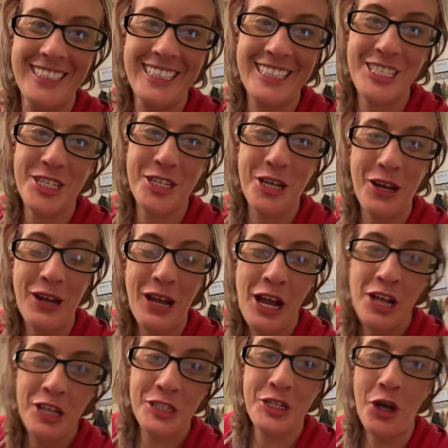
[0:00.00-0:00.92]

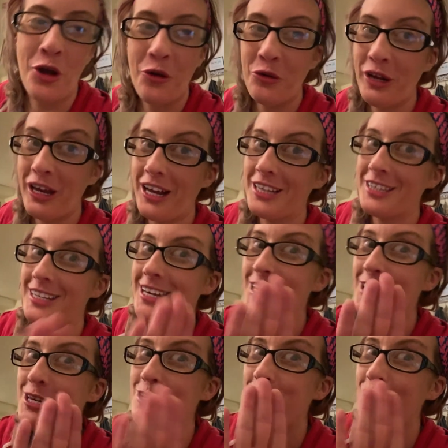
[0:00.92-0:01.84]
Don't act
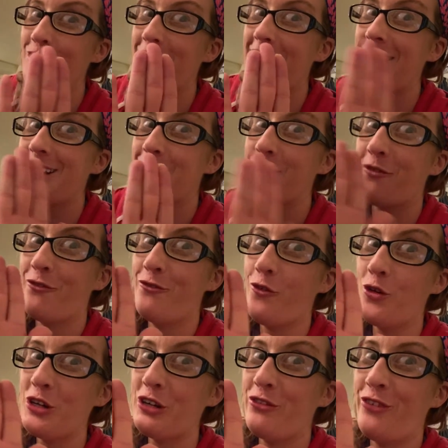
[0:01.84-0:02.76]
like you're like
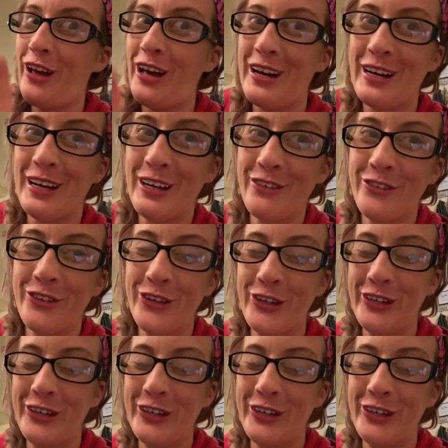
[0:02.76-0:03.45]
45.